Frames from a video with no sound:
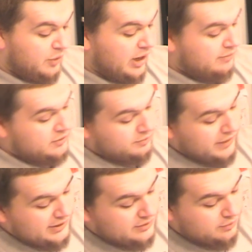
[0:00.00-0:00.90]
Perhaps the
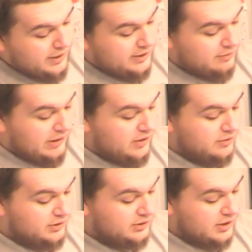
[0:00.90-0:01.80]
best way to make
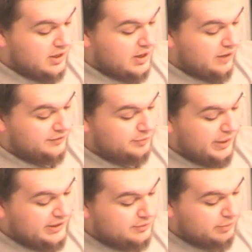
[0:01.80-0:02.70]
use of
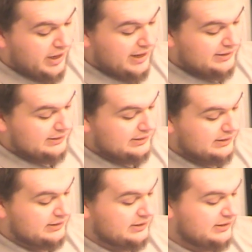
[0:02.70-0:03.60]
spaced
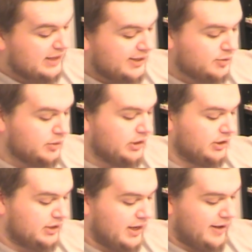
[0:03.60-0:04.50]
practice is to schedule
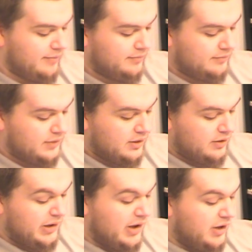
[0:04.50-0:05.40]
your time.
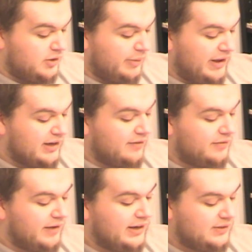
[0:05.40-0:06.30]
To make an
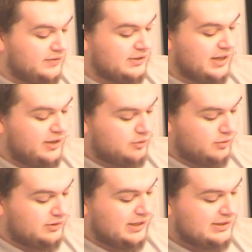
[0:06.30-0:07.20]
effective
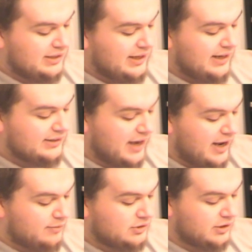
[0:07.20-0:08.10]
schedule, designate
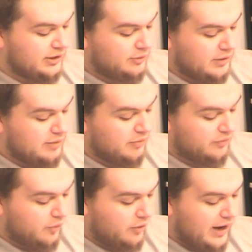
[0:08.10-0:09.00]
times during the week
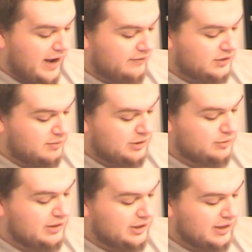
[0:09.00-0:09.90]
before, after, and
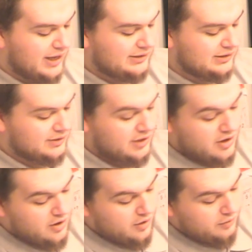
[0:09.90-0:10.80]
between classes
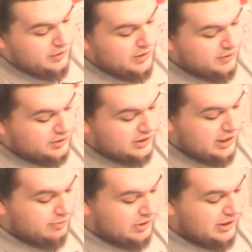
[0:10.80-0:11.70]
when you will
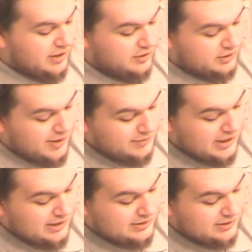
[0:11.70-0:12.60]
study particular
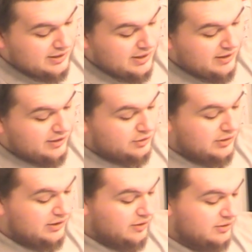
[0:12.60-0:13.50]
subjects, and
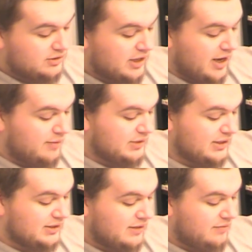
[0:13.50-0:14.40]
treat those times
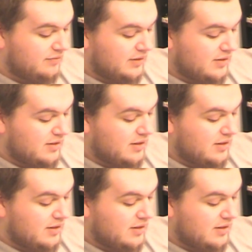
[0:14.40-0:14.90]
as if